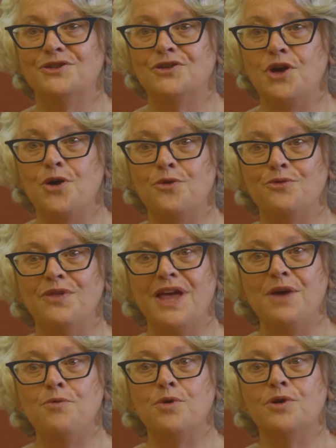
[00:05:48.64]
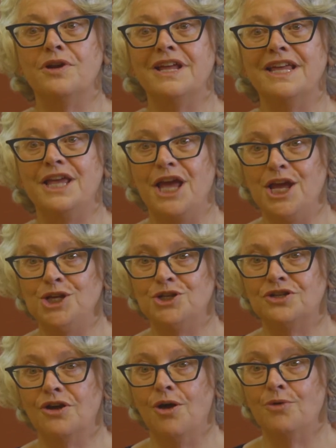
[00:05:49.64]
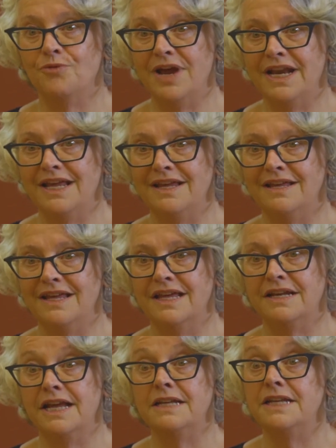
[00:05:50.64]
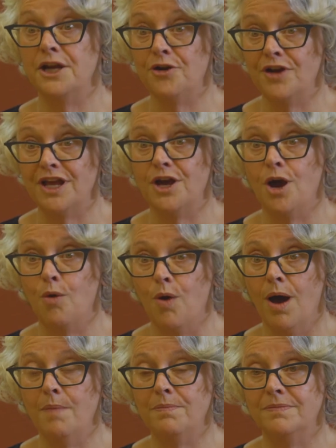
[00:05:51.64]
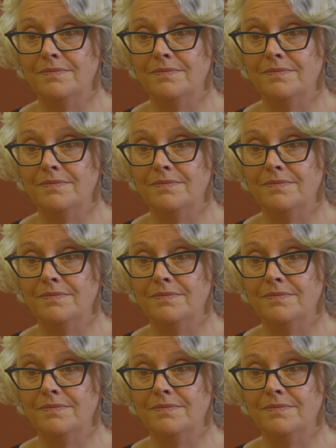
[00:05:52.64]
So they were engaged already in a dairy co op.